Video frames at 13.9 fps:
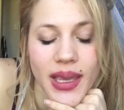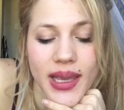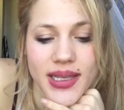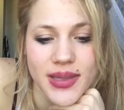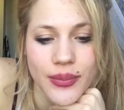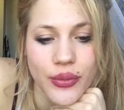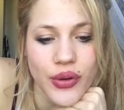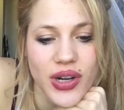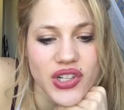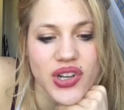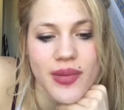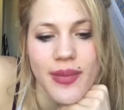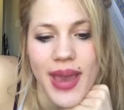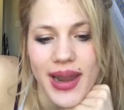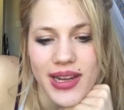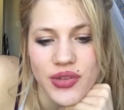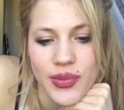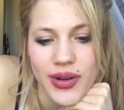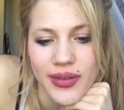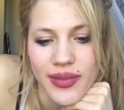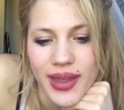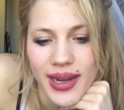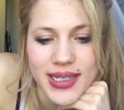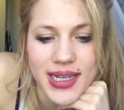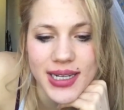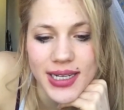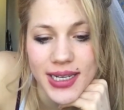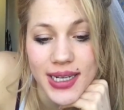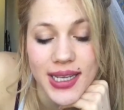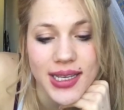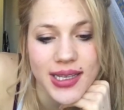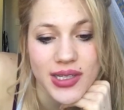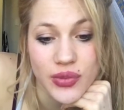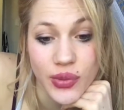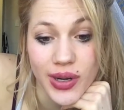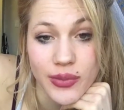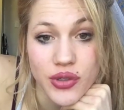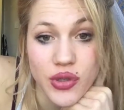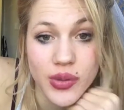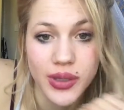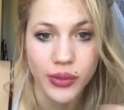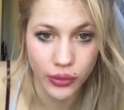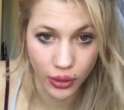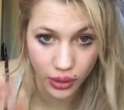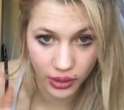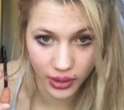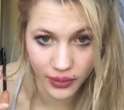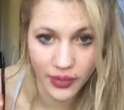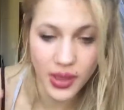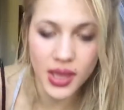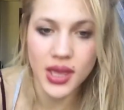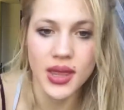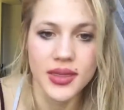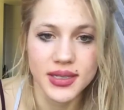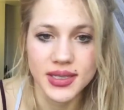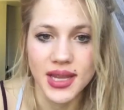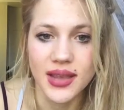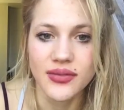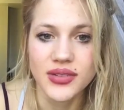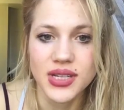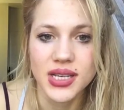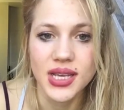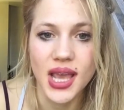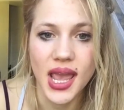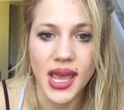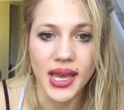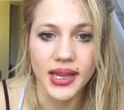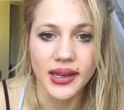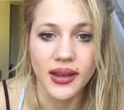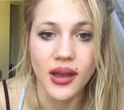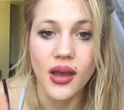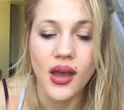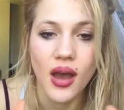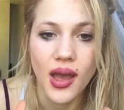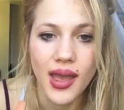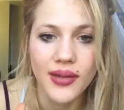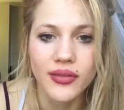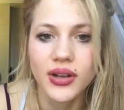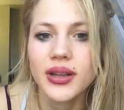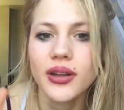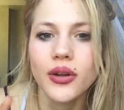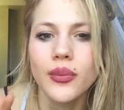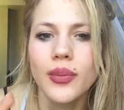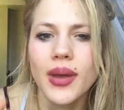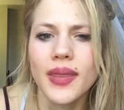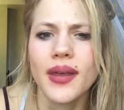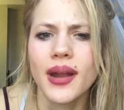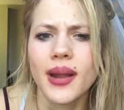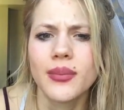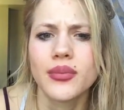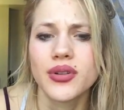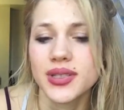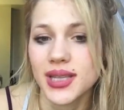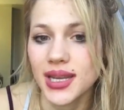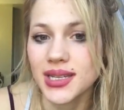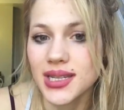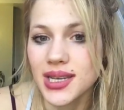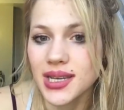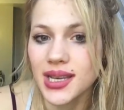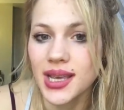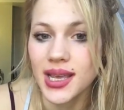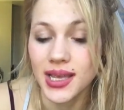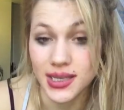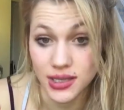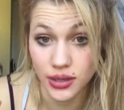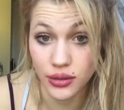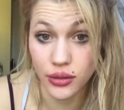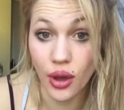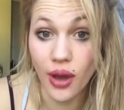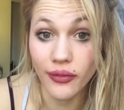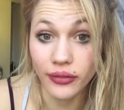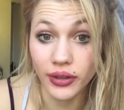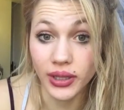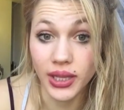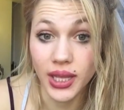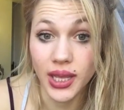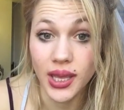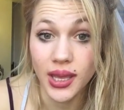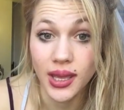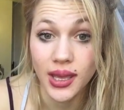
It's impression management of that identity is what I'm doing with all of the safety, and every little bit that I'm presenting is thoughtfully